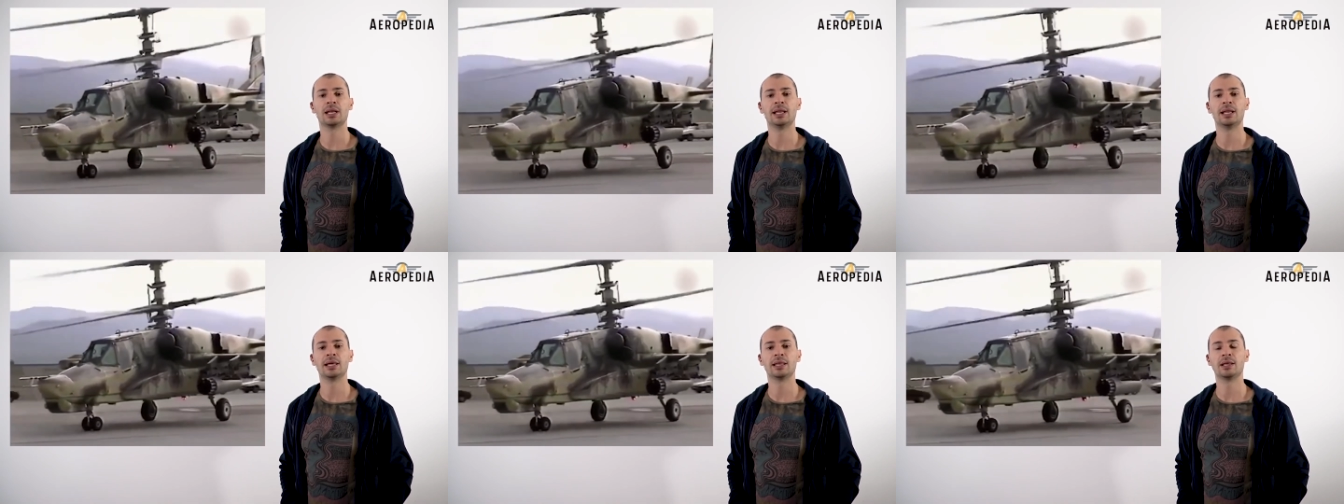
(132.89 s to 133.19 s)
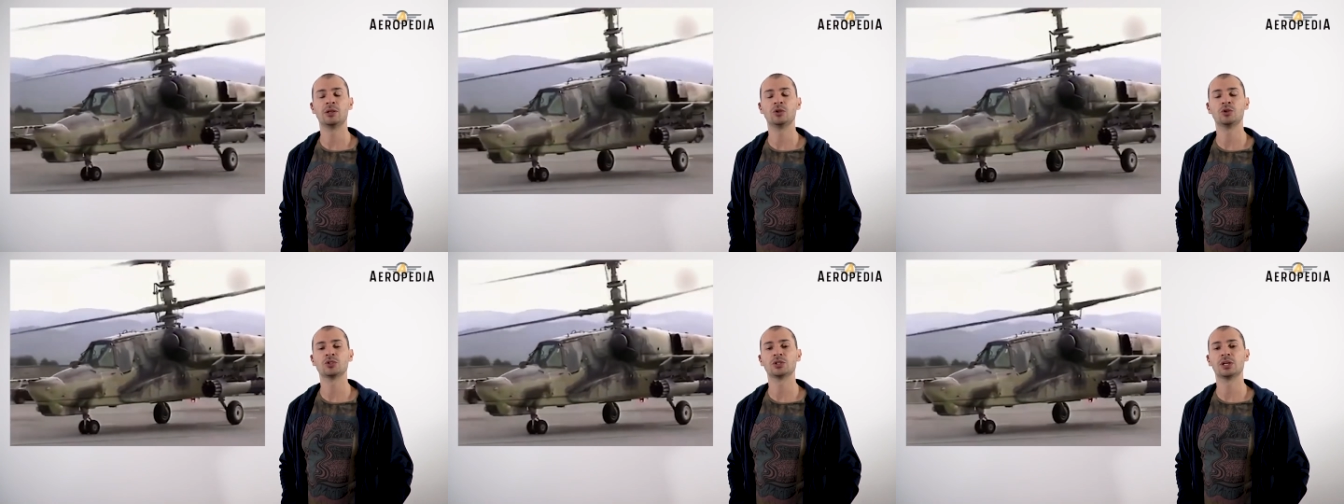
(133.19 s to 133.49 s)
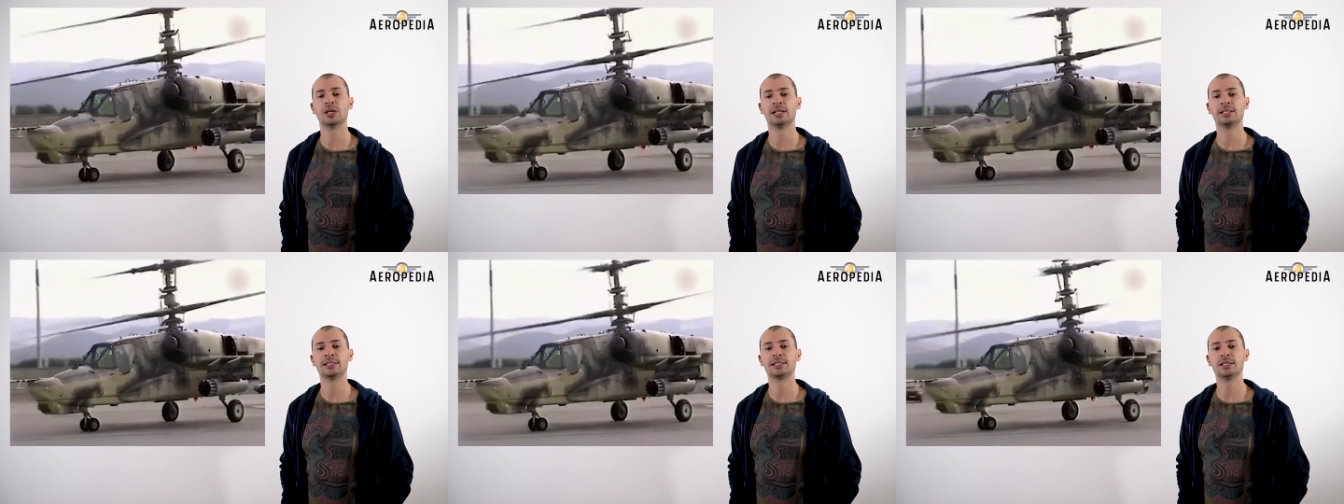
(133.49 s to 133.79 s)
to the
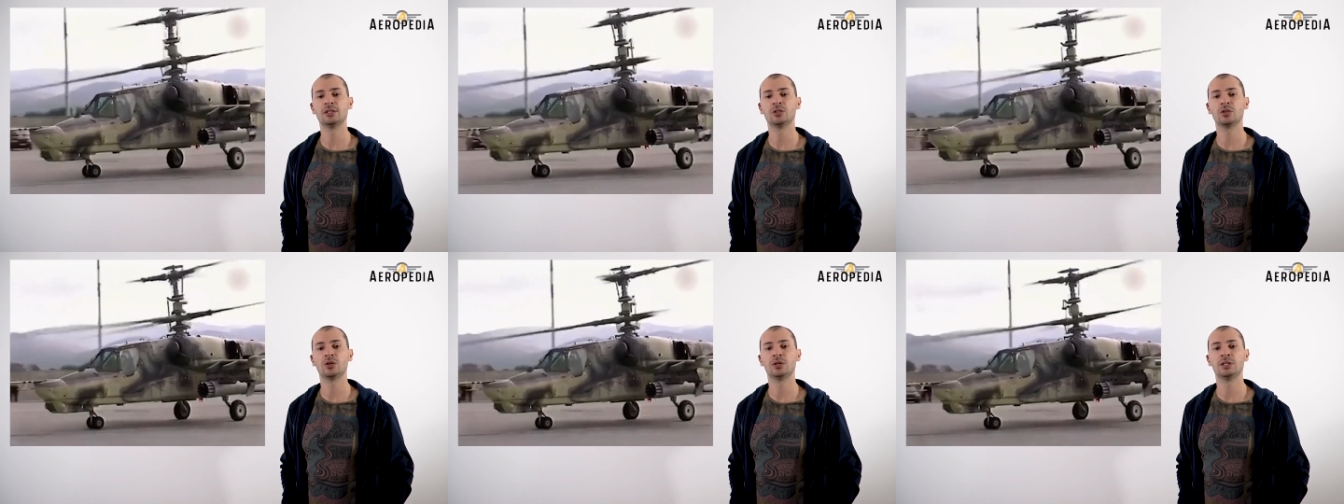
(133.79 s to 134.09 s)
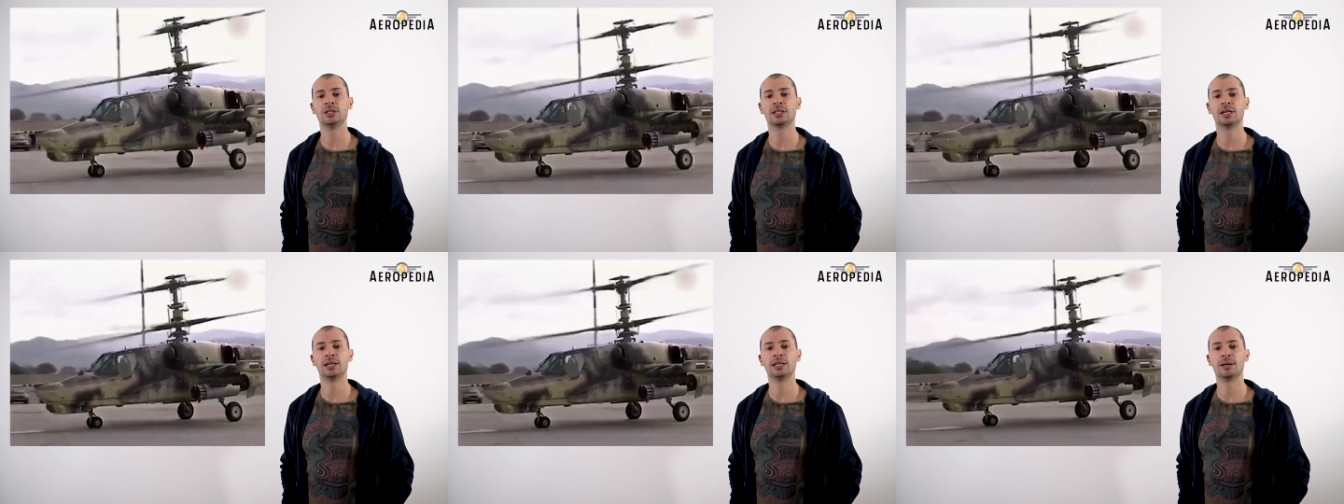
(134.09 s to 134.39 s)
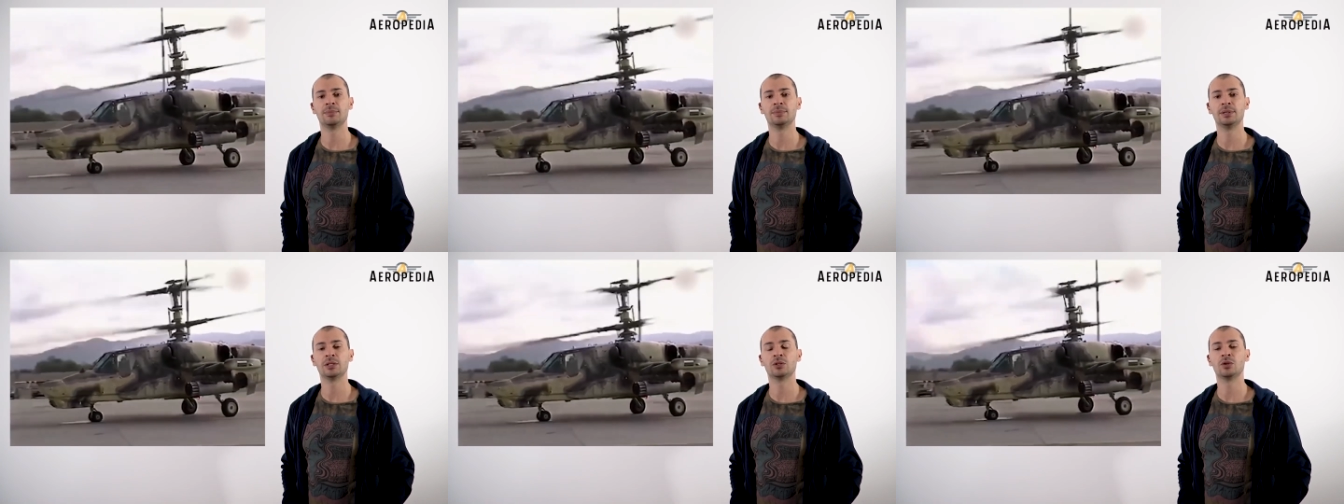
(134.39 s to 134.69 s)
Army Aviation
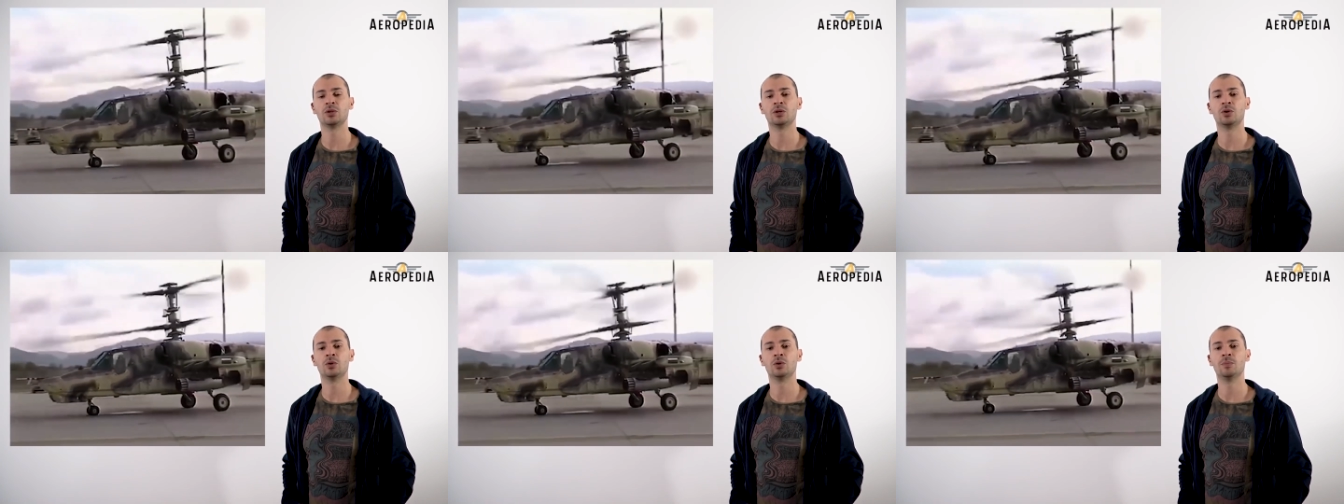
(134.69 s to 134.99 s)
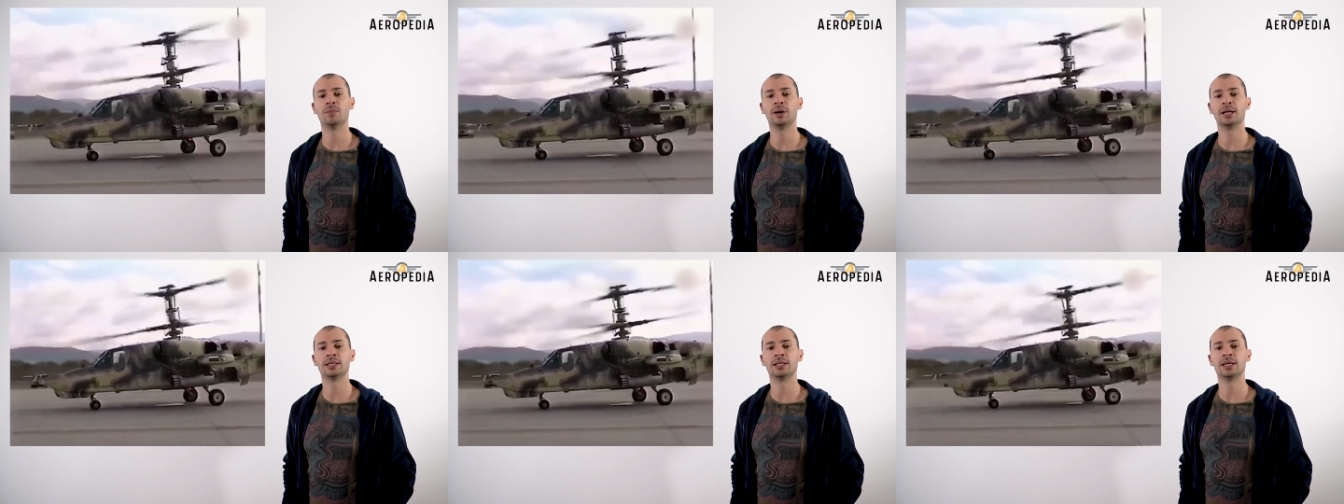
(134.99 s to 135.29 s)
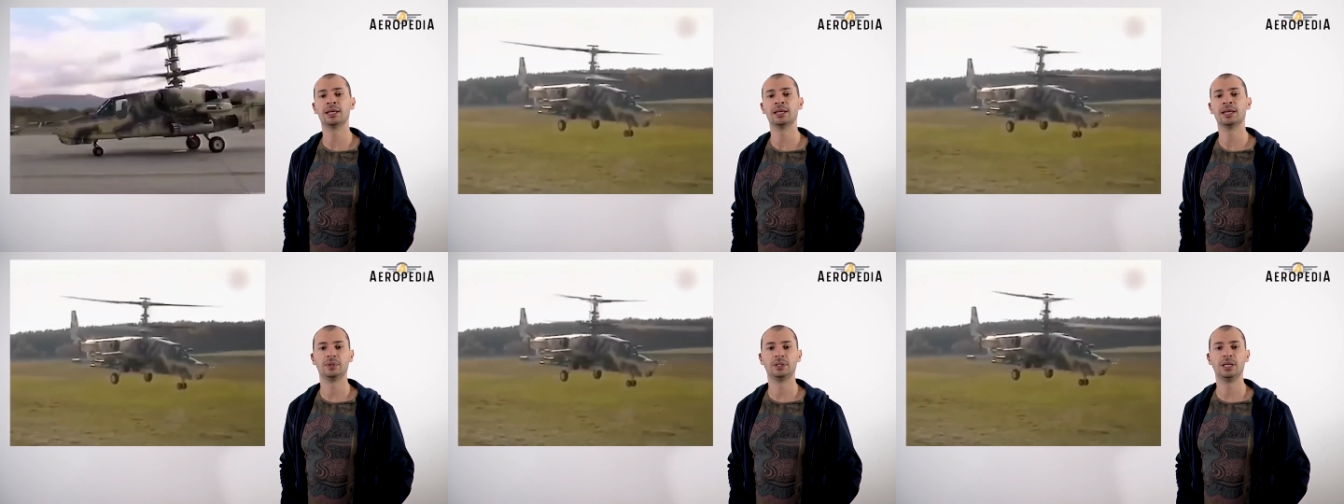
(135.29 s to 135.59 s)
Combat Training
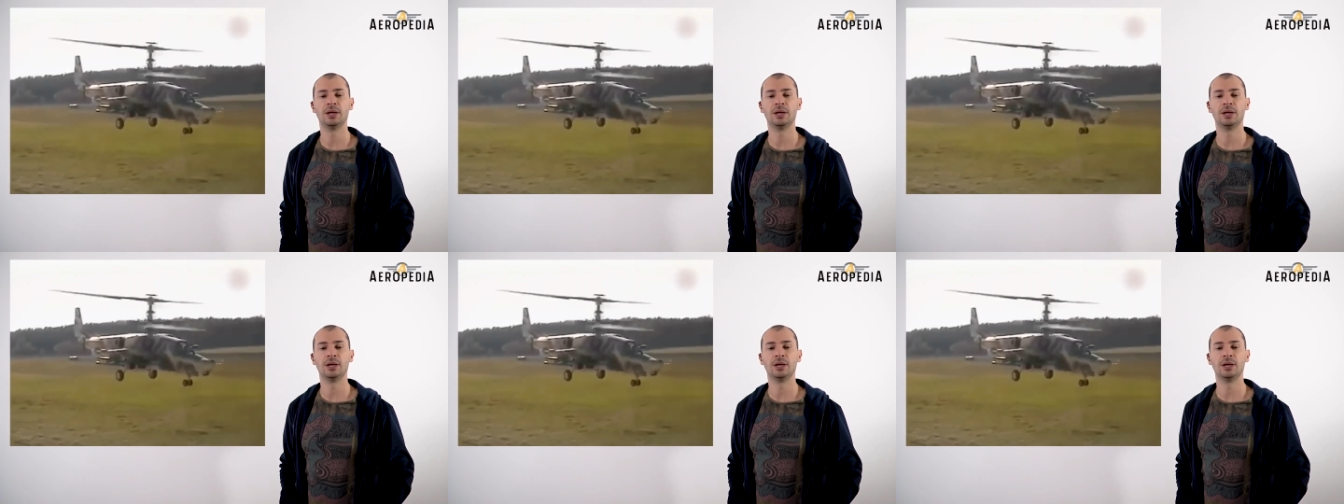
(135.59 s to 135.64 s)
Center